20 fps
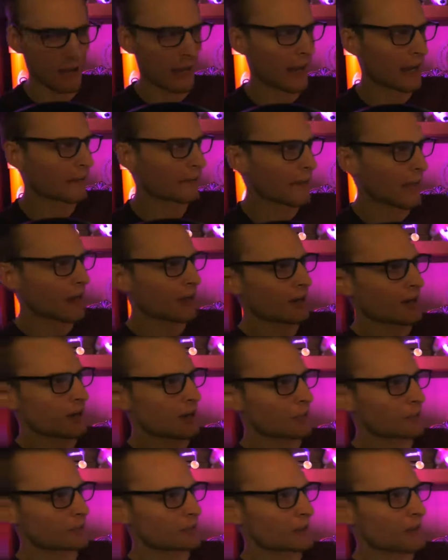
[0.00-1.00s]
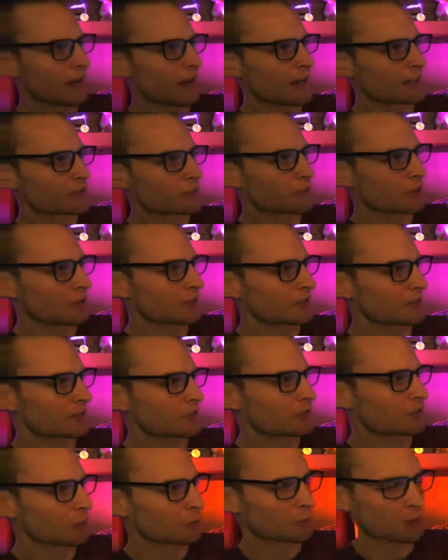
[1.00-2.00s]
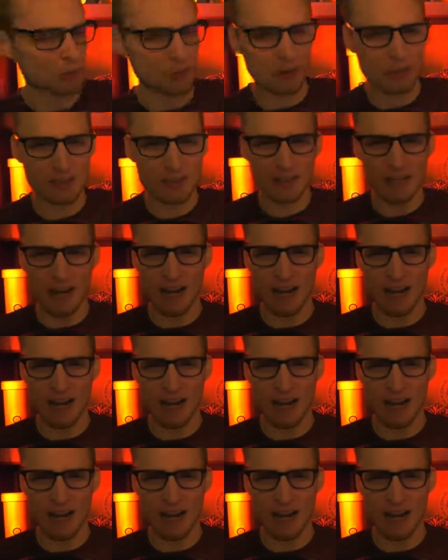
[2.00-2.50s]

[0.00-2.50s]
and that comes as we are seeing cryptocurrency